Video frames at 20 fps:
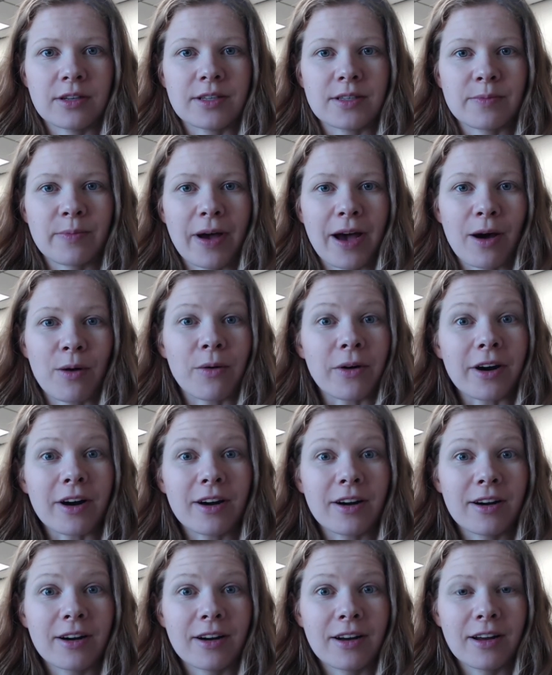is power,
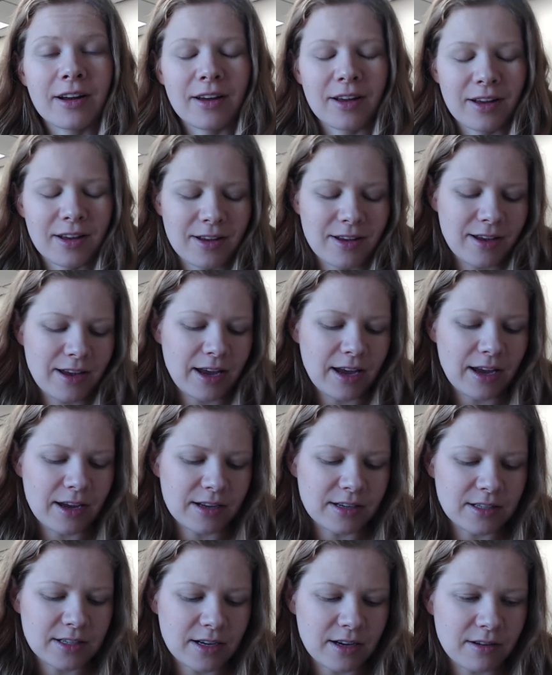
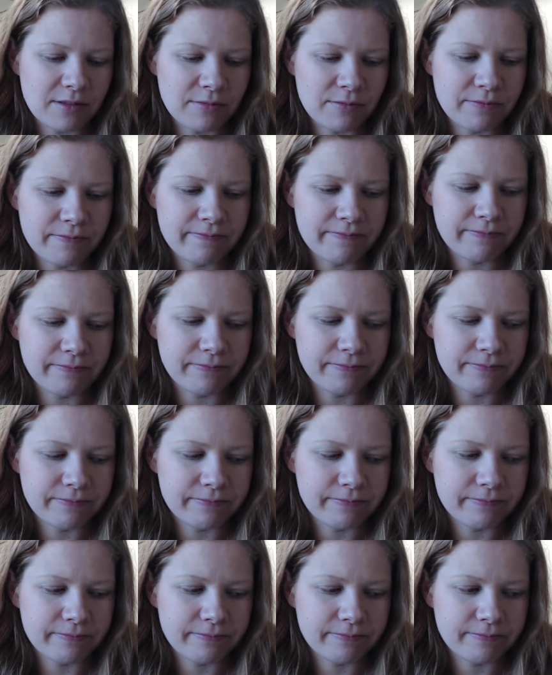and um,
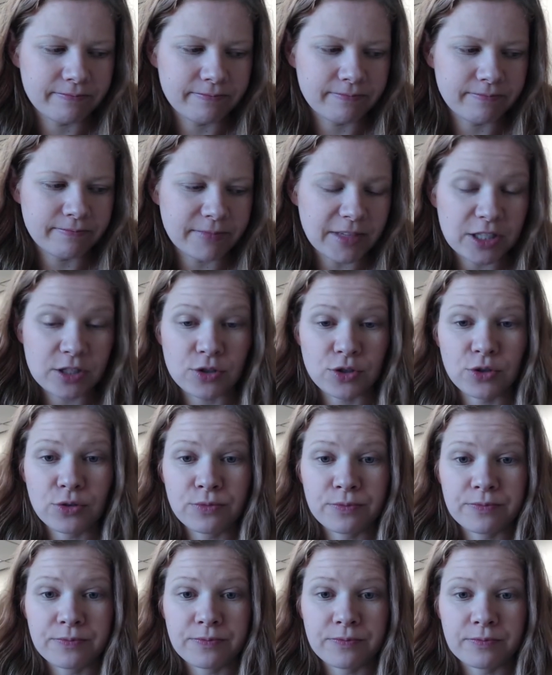that's
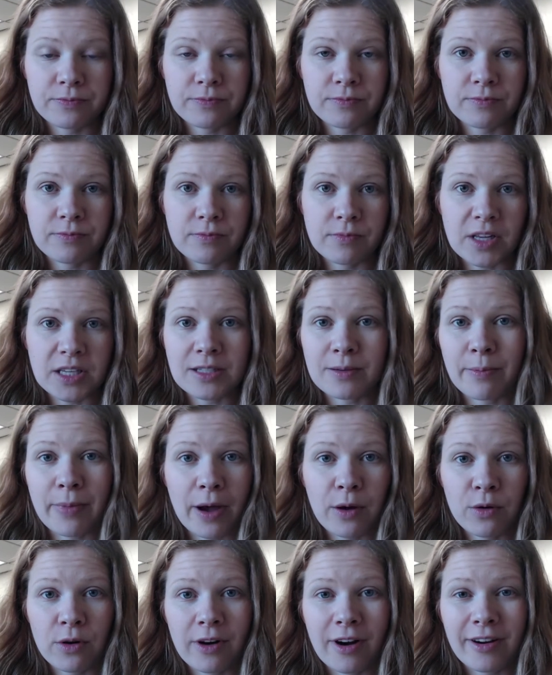true. Let's
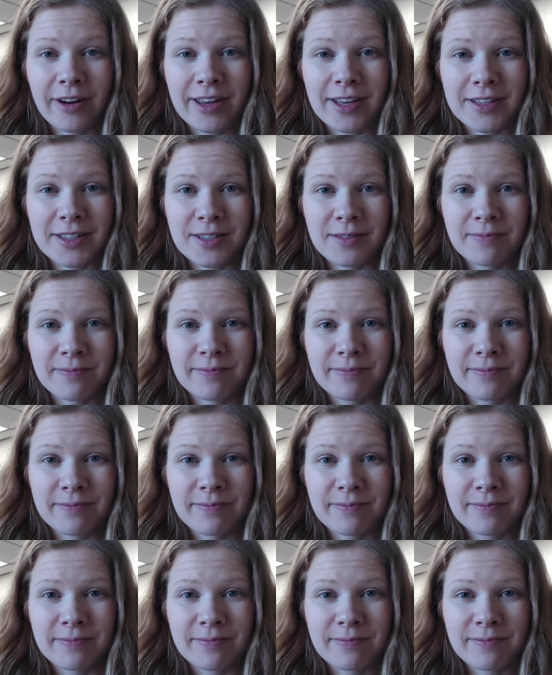empower our kids.